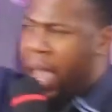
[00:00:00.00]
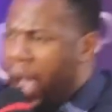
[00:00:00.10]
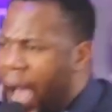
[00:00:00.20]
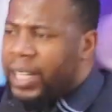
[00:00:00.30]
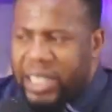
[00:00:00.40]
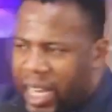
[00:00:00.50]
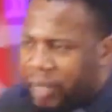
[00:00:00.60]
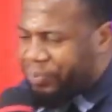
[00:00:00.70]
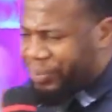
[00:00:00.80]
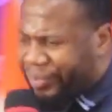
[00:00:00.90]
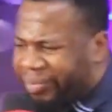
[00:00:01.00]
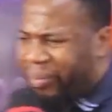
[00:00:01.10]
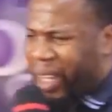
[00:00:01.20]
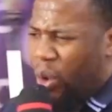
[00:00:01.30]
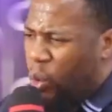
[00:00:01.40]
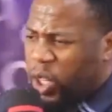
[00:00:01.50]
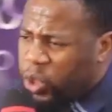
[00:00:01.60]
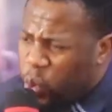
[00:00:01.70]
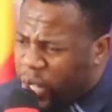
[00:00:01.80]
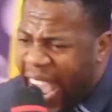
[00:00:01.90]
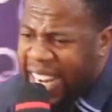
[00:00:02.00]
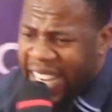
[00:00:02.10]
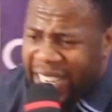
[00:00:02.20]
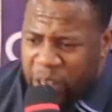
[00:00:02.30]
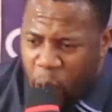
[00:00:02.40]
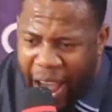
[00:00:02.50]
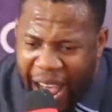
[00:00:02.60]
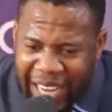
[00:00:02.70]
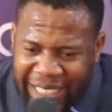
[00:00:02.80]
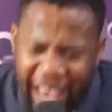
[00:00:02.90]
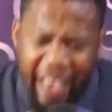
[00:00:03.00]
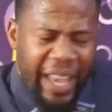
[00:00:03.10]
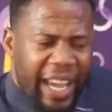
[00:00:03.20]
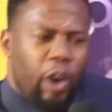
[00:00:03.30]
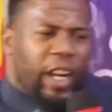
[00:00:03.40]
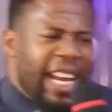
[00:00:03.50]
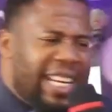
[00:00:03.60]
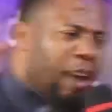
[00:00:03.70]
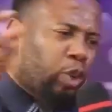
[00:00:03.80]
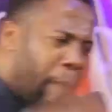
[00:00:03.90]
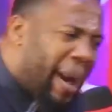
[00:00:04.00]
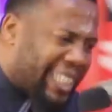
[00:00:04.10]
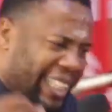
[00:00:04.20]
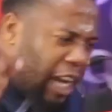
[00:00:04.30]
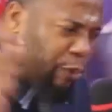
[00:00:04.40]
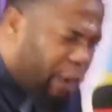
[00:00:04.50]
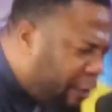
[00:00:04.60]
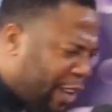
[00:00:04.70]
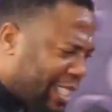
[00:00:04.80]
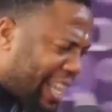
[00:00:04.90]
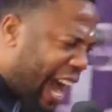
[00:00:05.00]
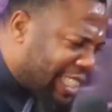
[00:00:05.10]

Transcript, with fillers: I did, what you carry in your heart it already automatically fulfills that